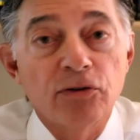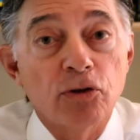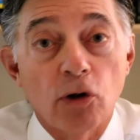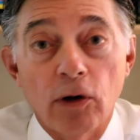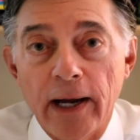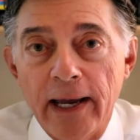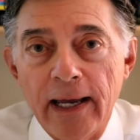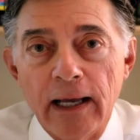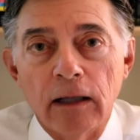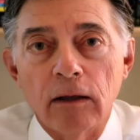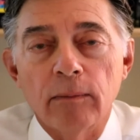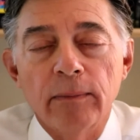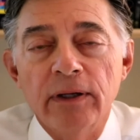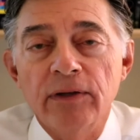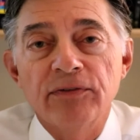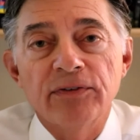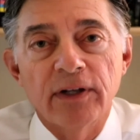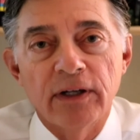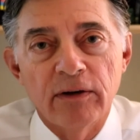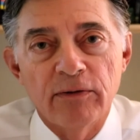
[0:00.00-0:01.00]
or
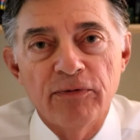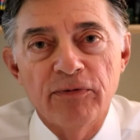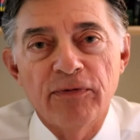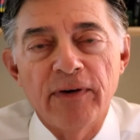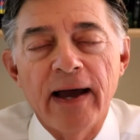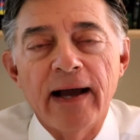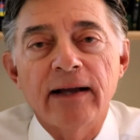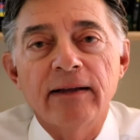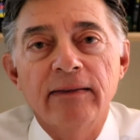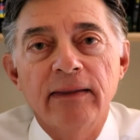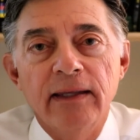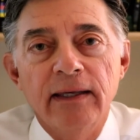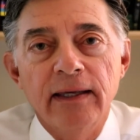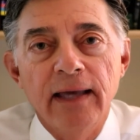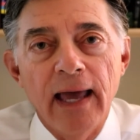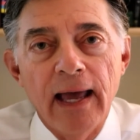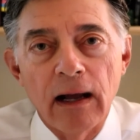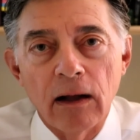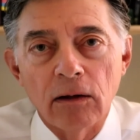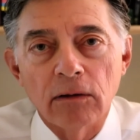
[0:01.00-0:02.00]
ailments that affect
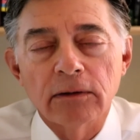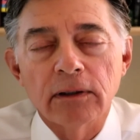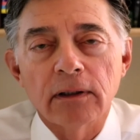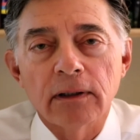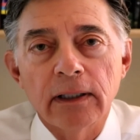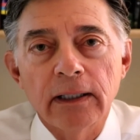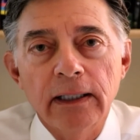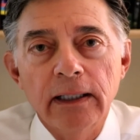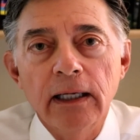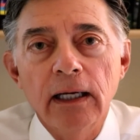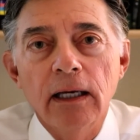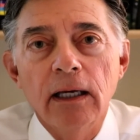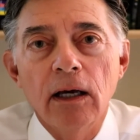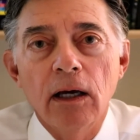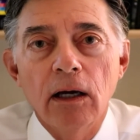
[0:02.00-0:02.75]
the elderly